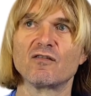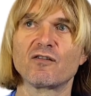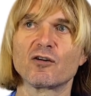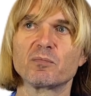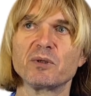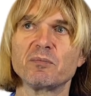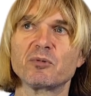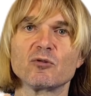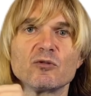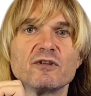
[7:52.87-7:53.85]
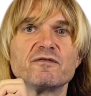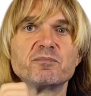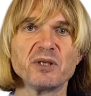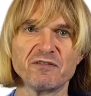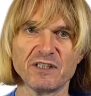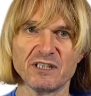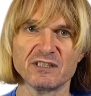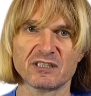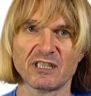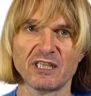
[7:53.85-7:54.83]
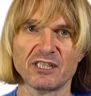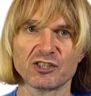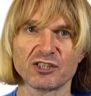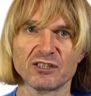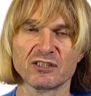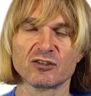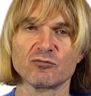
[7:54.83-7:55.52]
for people with PV installations,